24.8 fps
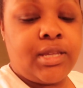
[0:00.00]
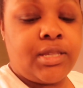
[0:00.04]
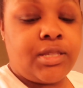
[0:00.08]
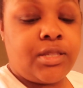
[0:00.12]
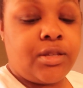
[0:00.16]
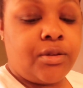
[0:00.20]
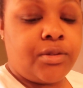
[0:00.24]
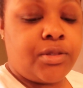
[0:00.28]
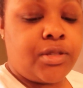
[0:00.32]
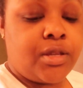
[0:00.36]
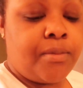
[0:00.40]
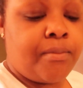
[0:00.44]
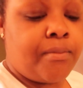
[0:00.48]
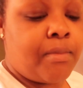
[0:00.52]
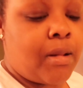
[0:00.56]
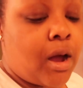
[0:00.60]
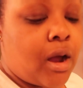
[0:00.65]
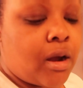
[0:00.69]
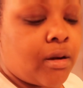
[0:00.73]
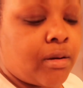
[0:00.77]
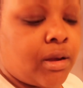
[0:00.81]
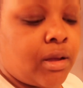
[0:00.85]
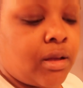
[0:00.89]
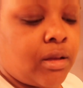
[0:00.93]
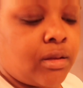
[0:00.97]
So
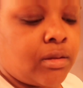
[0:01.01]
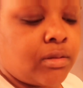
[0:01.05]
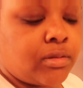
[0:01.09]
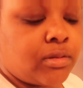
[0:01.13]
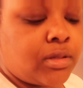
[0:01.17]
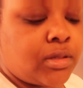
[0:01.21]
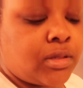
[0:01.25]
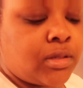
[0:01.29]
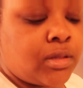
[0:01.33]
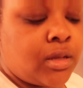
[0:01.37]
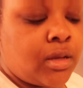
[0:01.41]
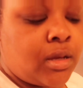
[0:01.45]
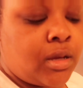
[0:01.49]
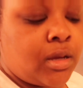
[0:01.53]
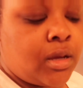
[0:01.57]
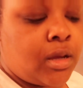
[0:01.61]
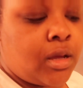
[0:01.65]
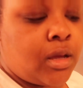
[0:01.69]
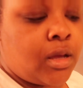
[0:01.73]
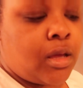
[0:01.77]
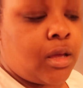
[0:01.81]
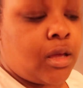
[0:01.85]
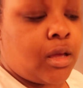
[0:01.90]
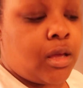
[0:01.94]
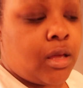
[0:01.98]
tomorrow's,
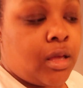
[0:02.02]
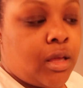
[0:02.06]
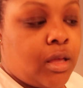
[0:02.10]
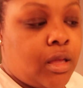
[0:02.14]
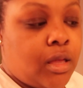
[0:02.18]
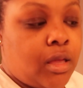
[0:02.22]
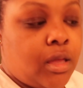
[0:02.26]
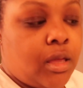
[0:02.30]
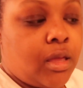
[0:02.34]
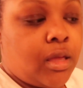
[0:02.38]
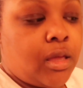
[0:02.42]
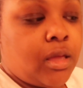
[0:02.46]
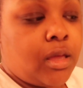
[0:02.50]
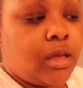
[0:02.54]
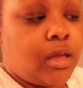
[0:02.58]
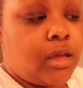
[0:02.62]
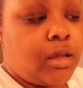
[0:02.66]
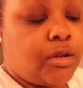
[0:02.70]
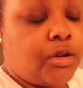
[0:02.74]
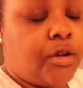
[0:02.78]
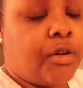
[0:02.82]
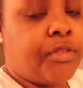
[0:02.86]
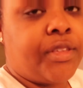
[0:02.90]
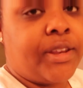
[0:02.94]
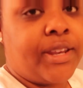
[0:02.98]

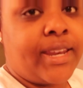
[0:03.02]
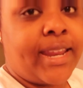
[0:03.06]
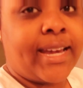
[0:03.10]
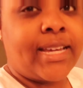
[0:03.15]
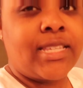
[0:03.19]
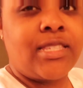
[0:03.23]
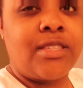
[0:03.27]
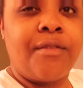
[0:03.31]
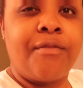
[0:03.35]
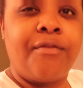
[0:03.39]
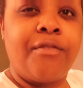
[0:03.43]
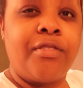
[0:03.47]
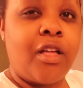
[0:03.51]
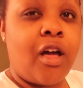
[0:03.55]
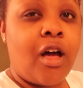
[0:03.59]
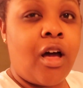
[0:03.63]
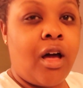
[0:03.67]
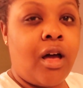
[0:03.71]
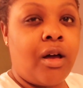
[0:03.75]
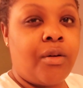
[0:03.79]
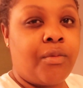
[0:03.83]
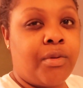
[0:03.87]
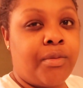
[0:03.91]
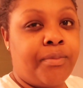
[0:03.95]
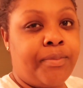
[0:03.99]
no, the next
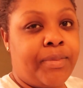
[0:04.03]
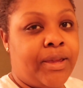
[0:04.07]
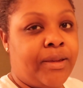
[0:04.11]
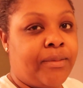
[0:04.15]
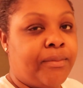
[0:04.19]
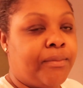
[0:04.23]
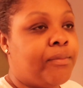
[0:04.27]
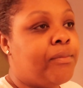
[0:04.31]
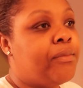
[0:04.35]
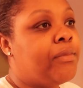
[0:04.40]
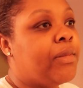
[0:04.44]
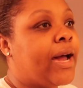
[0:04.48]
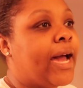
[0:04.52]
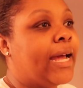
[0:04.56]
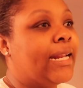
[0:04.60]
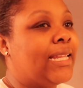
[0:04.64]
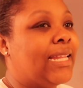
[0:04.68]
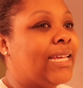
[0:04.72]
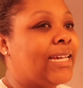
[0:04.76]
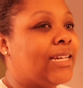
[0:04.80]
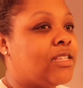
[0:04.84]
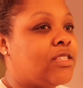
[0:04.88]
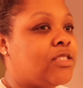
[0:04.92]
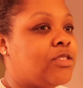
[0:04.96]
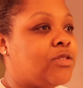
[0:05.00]
vlog will be kind of
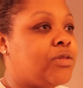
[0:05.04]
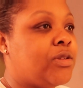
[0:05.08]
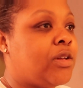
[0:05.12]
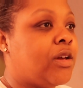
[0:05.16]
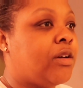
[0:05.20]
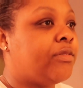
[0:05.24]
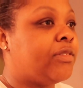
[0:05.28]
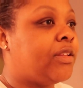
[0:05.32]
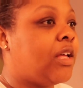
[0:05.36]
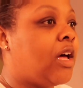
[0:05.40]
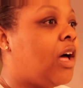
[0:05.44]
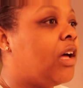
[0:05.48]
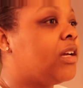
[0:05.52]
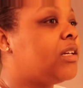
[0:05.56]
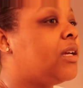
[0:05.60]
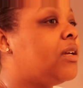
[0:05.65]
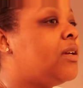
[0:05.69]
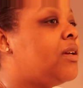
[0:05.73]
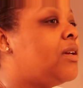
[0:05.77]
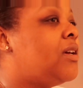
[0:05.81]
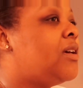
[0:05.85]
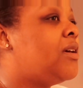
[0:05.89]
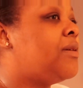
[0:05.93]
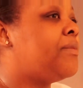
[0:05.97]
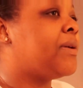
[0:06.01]
like a studio vlog
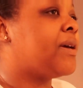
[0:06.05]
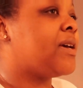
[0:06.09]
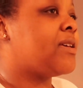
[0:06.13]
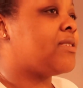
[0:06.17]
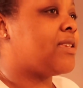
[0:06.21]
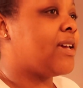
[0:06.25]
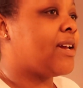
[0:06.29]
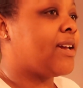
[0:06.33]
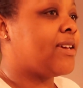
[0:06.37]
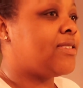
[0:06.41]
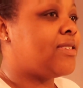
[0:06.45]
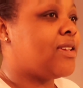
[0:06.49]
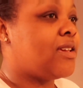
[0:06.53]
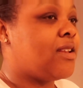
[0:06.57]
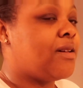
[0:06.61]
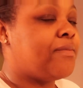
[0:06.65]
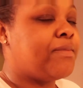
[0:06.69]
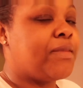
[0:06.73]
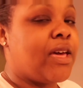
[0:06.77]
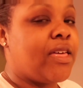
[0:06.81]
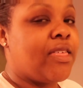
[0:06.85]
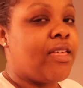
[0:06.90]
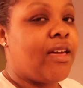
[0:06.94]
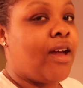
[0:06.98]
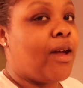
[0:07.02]
because like I said, I'm
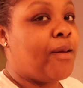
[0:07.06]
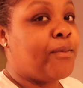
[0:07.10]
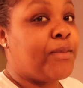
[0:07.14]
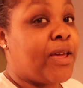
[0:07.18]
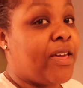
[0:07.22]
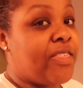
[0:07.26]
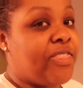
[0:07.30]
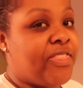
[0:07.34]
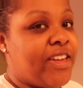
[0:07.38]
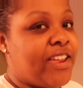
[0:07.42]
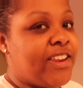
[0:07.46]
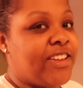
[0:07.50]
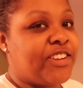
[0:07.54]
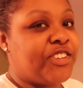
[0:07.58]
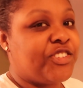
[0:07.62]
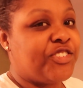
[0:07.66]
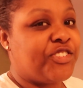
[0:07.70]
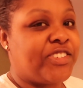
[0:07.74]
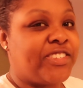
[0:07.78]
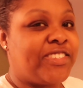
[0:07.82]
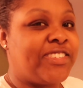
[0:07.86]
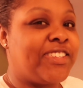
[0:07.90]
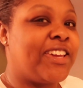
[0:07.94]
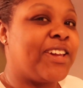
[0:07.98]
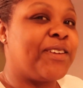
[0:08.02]
not, I'm not that
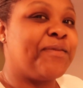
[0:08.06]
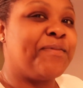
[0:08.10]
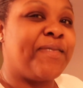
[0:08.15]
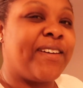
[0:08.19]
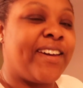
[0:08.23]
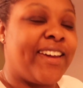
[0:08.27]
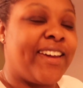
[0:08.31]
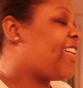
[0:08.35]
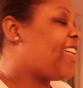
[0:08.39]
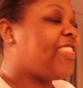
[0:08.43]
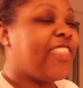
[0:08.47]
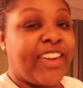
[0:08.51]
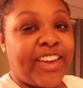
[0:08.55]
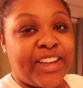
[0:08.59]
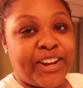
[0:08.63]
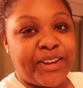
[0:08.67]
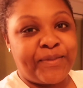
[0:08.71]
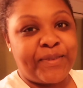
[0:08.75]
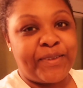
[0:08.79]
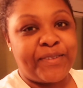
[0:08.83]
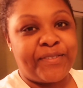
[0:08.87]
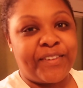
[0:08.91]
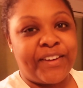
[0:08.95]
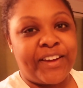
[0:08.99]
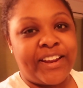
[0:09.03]
interesting, I think it'll
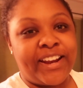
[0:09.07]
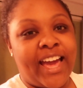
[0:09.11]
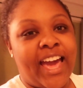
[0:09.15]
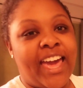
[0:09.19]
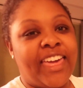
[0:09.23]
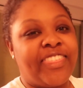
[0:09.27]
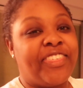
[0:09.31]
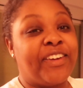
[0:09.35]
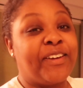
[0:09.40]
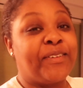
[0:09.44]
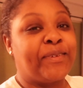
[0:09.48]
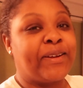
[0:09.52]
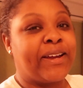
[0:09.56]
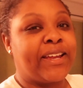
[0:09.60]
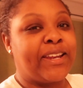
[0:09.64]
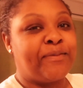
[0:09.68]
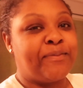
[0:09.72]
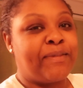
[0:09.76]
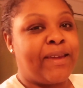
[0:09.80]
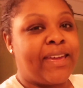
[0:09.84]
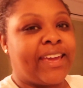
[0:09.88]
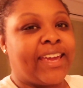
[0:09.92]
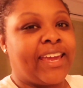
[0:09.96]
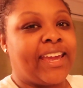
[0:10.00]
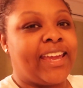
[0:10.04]
be fun. I think we're gonna
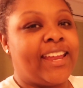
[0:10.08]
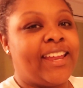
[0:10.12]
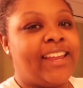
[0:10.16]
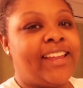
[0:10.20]
make it.